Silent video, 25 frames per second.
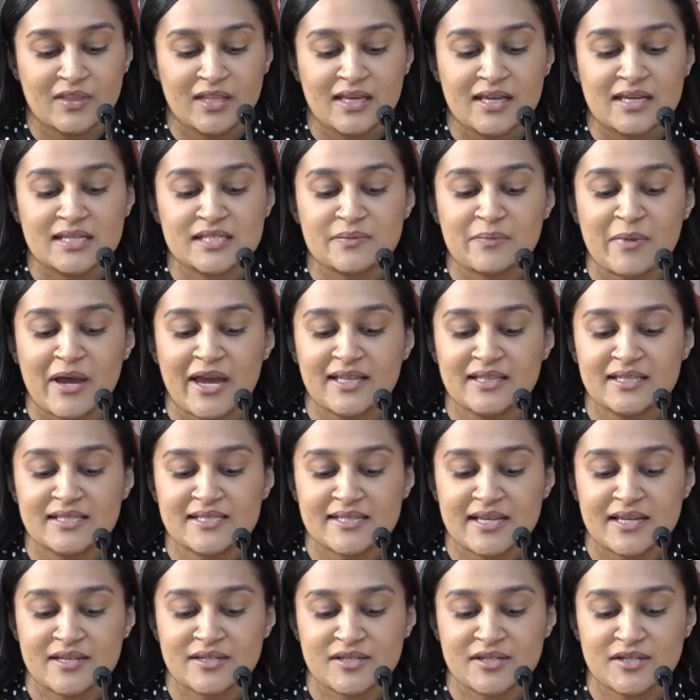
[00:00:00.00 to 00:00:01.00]
Smiley
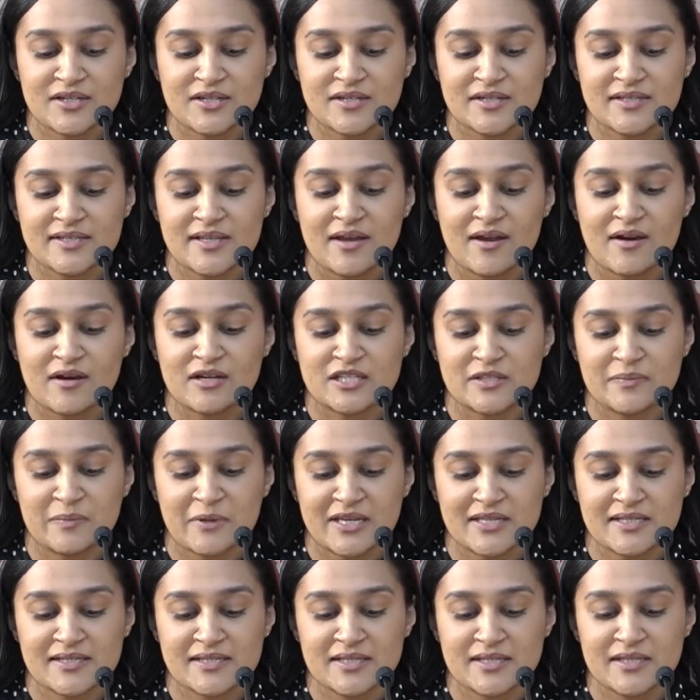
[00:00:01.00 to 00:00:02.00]
centers are
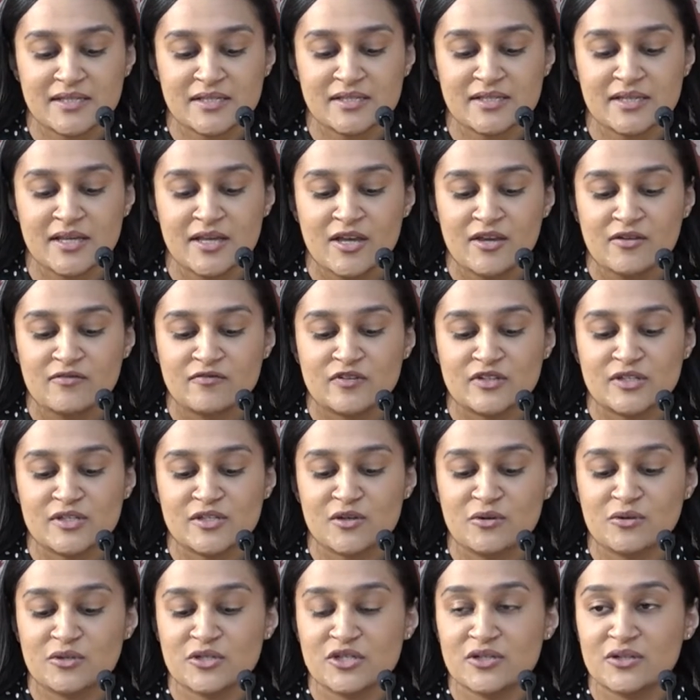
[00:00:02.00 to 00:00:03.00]
spaces for
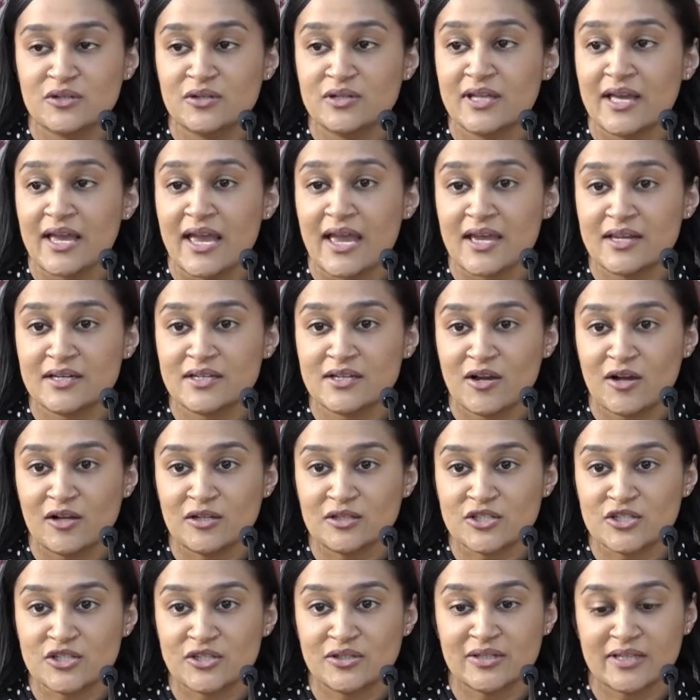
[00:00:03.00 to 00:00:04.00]
social and
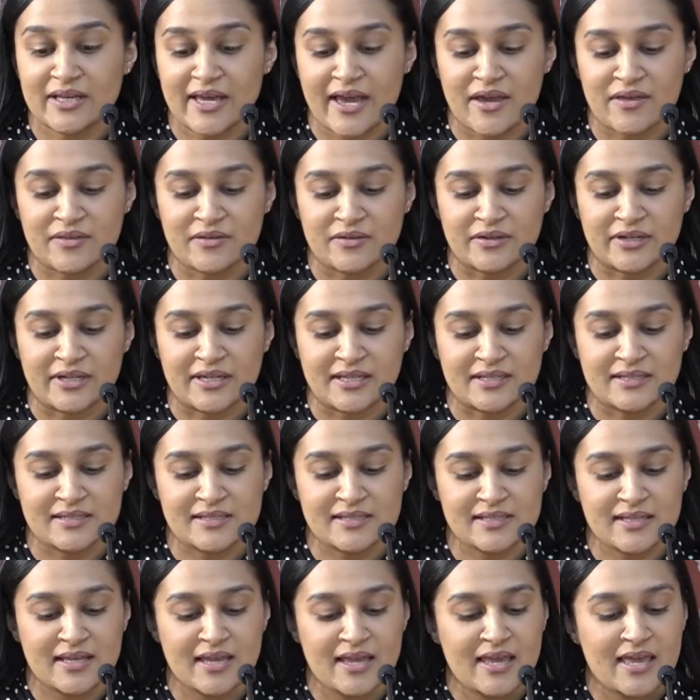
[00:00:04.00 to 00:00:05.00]
cultural gatherings,
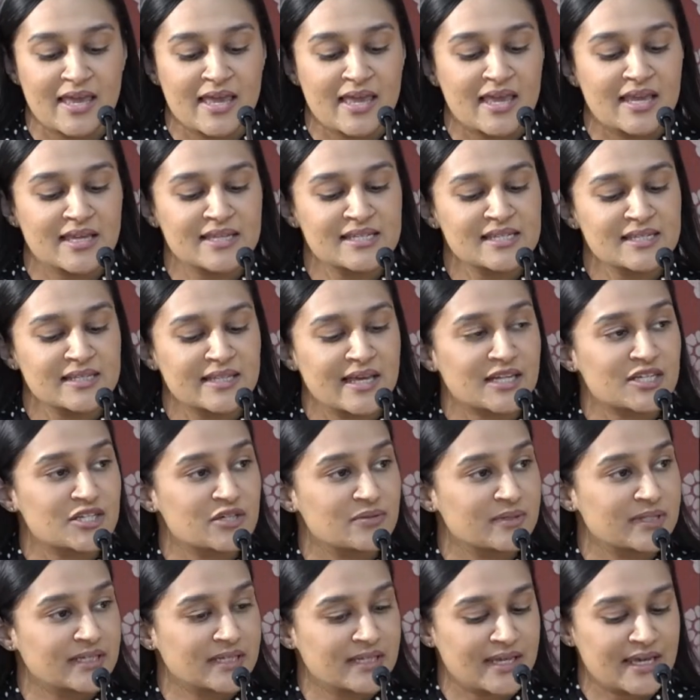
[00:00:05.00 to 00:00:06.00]

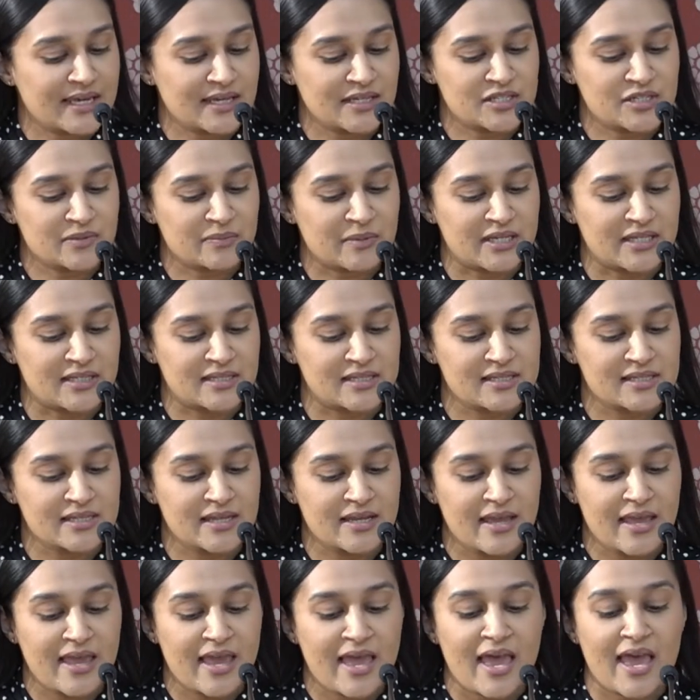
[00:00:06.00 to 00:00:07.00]
intellectual engagement,
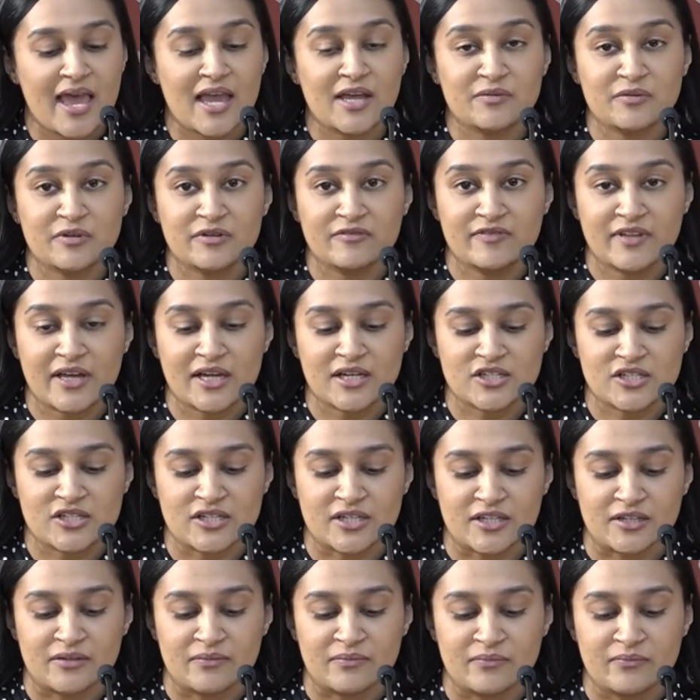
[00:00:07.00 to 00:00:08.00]
and
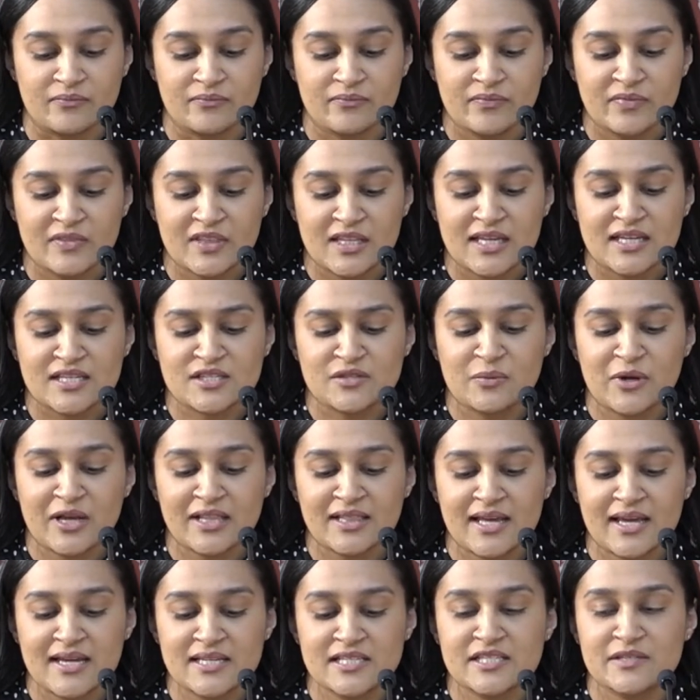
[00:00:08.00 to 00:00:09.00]
reflection, as well
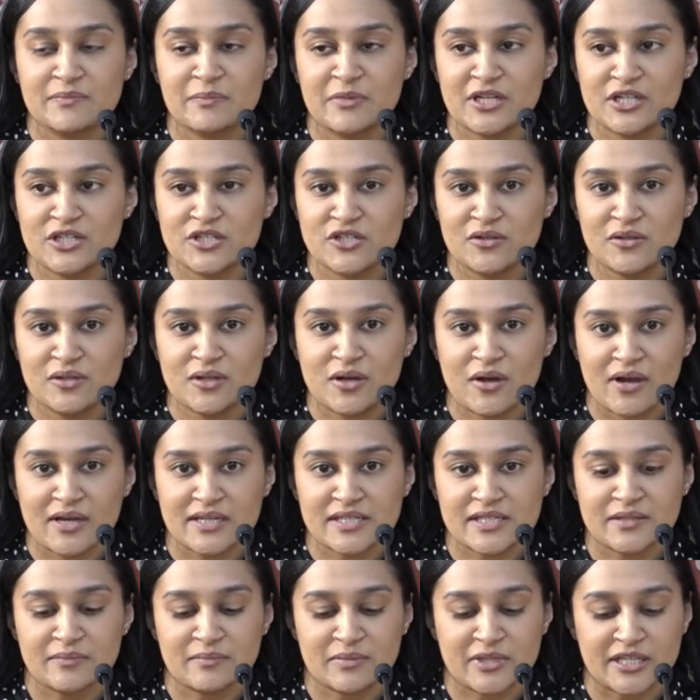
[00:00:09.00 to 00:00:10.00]
as spiritual
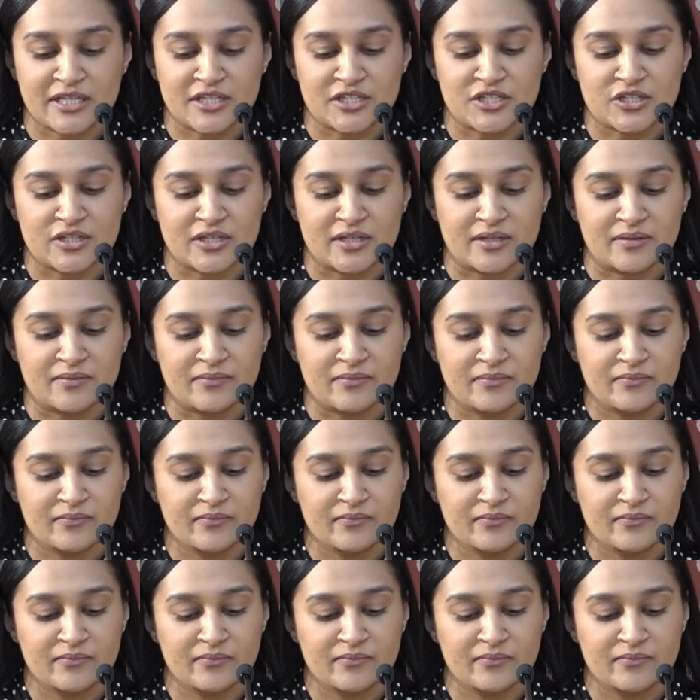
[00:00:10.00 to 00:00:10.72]
contemplation.